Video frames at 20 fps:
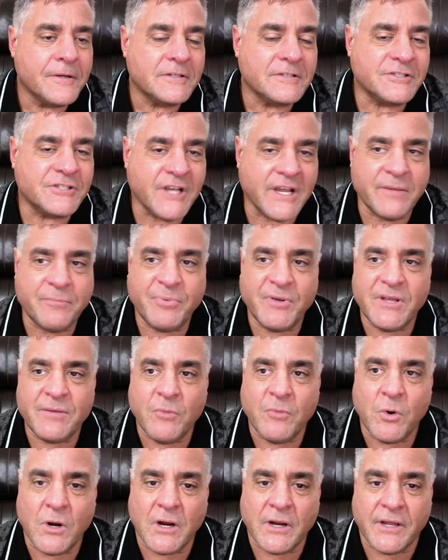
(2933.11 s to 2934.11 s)
JP
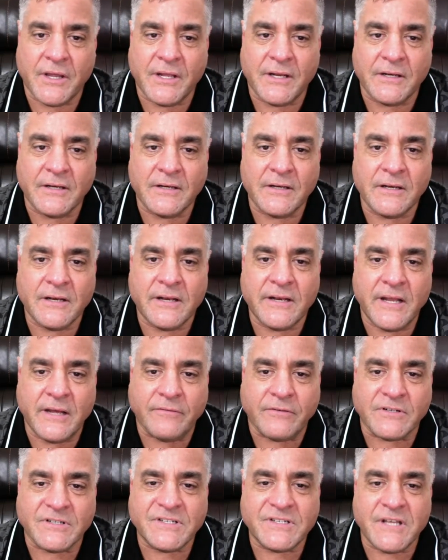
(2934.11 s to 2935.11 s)
Morgan
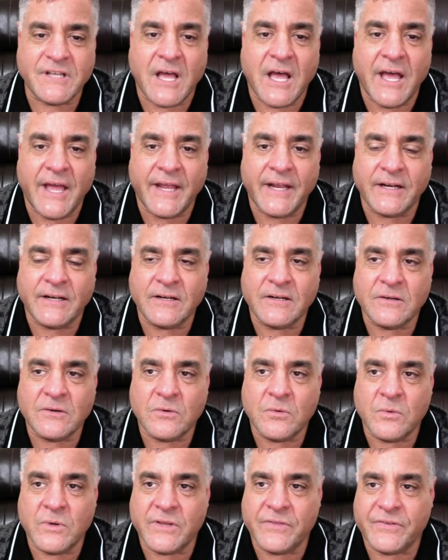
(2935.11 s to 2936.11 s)
never signed
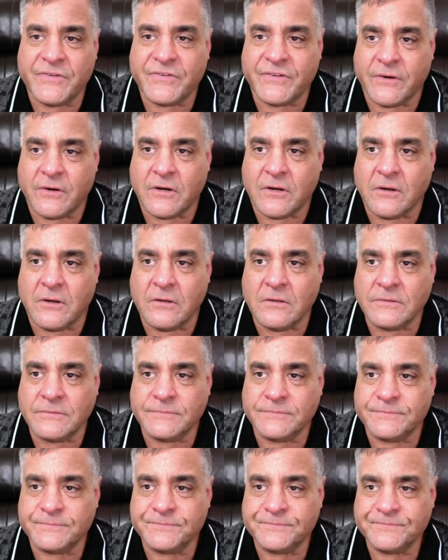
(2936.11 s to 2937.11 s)
with Circle
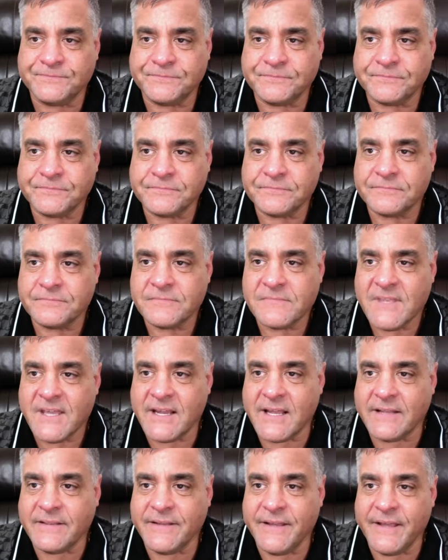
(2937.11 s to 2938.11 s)

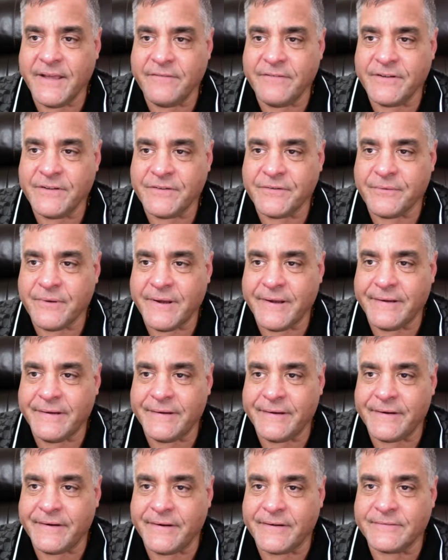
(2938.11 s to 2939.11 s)
got the evidence right
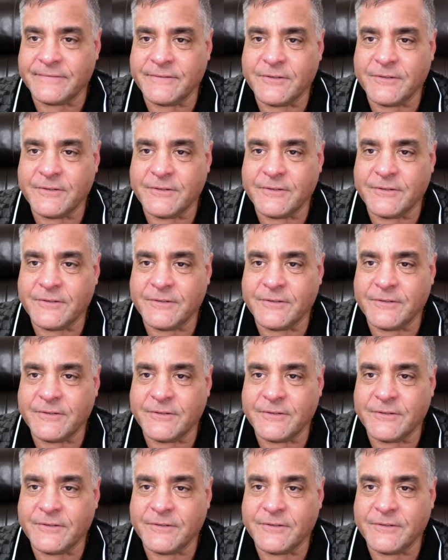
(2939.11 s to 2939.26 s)
here.